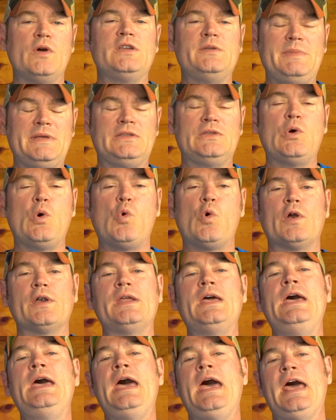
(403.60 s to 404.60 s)
to be
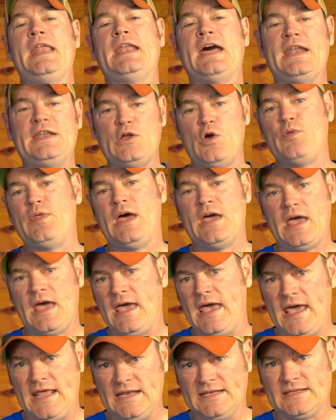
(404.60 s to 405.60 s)
torn, and I know that
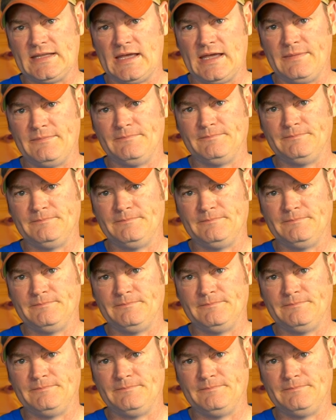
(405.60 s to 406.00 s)
ahead of time.